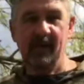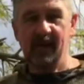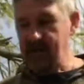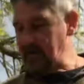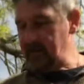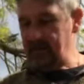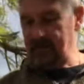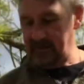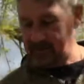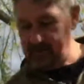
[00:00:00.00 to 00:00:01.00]
here.
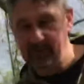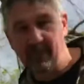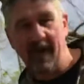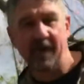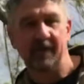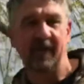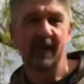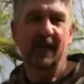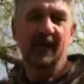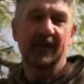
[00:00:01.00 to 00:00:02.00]
It's just a round
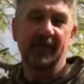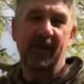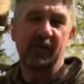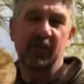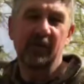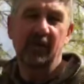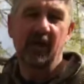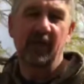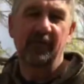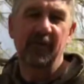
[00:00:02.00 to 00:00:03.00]
section
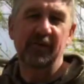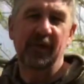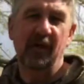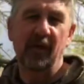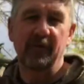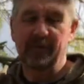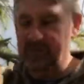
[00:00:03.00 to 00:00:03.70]
freshly cut off of a